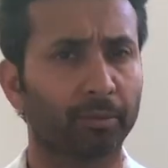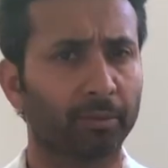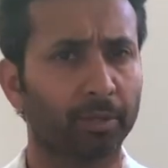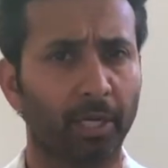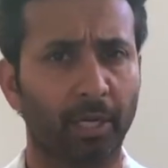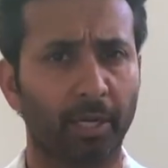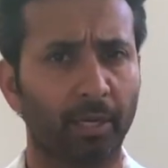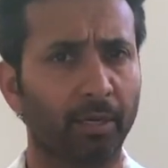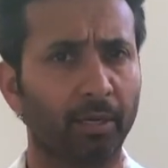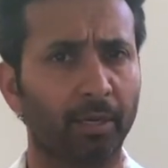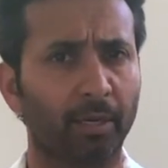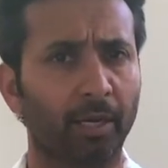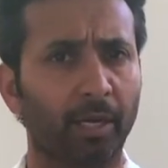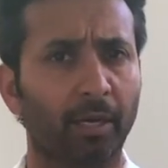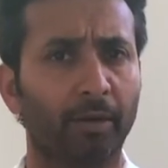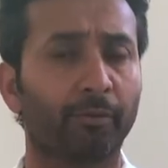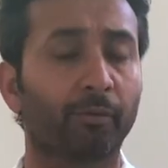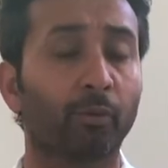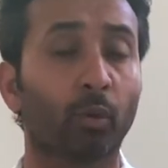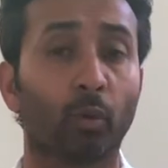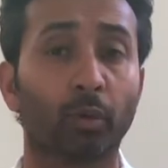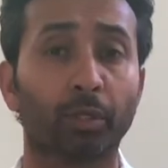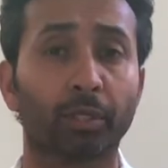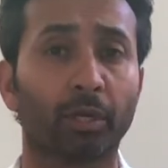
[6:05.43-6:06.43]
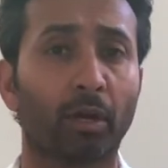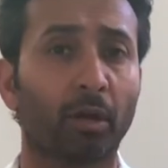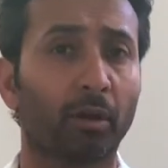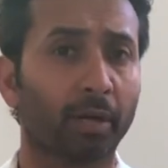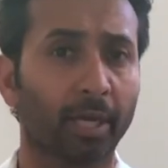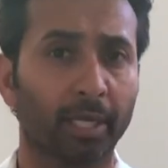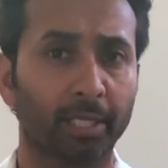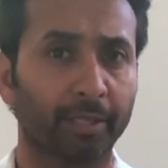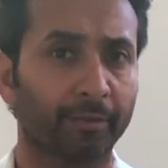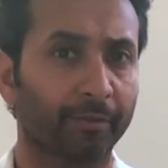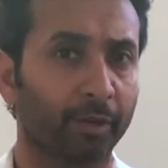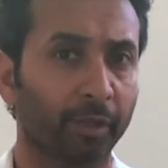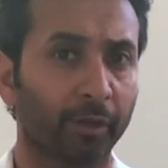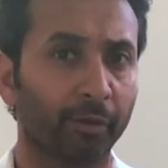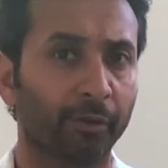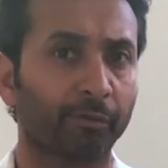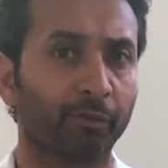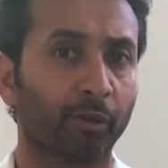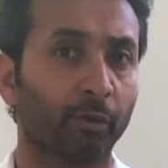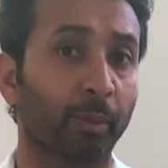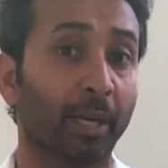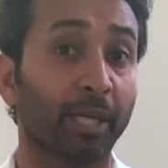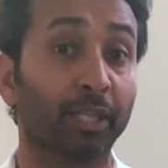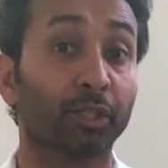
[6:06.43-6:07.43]
and of course all kinds of other
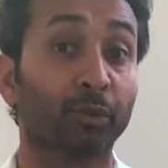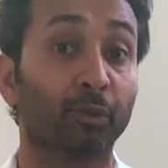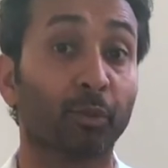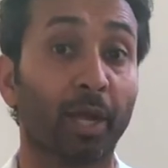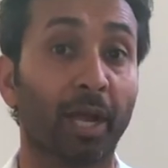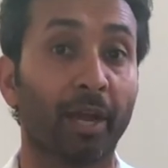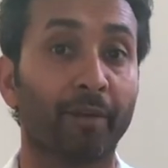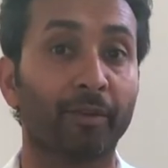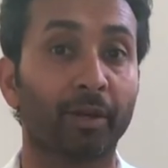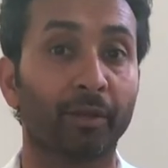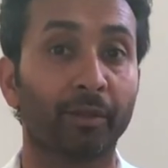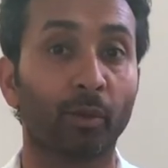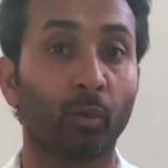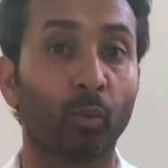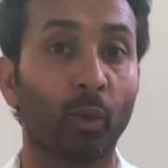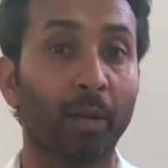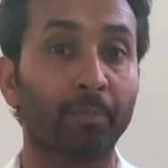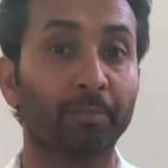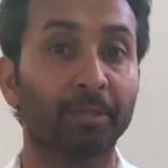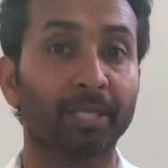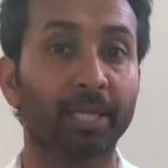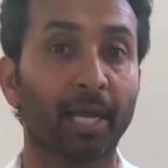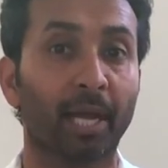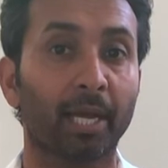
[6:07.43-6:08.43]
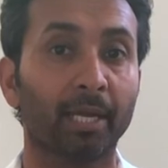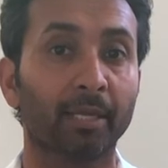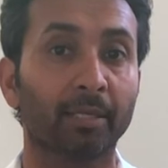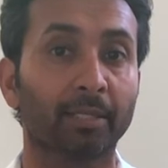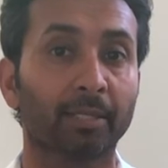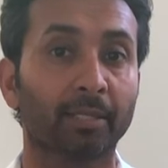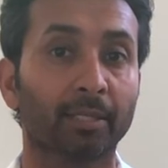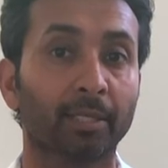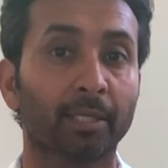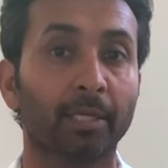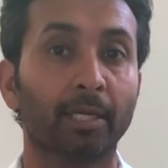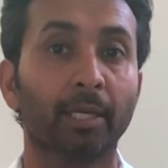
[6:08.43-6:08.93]
information we have on the website.